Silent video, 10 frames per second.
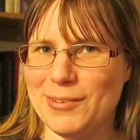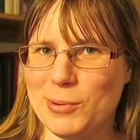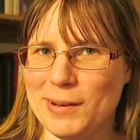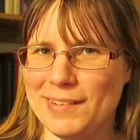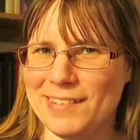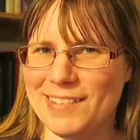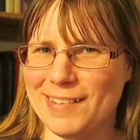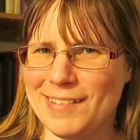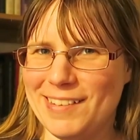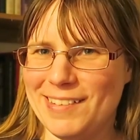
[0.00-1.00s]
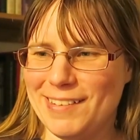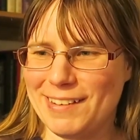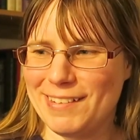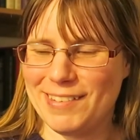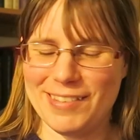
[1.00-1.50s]

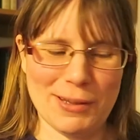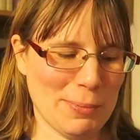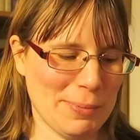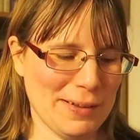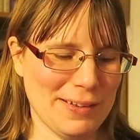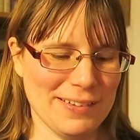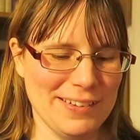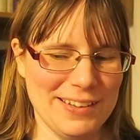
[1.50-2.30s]
2066. That would be